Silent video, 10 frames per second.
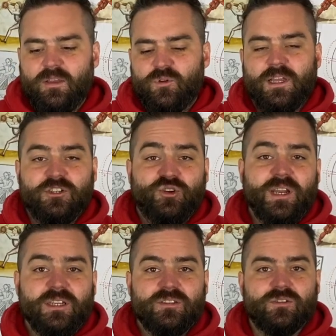With our
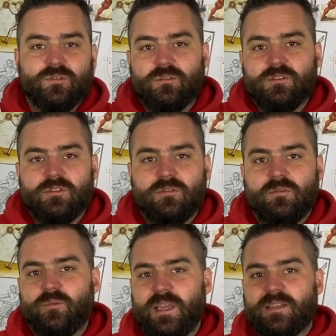training swords,
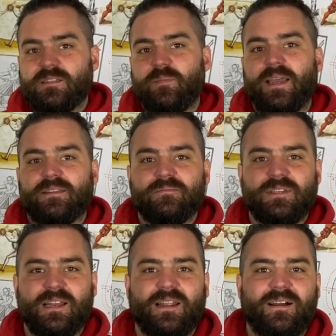we expect them
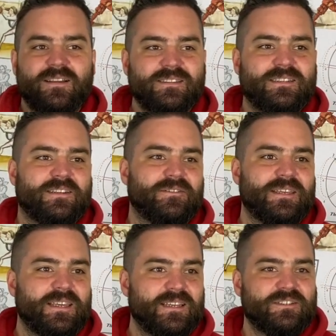to last, a
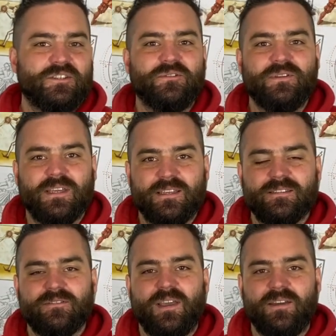year, 2
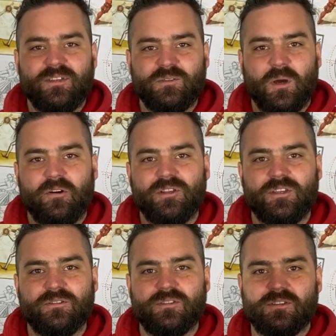years of heavy sparring use.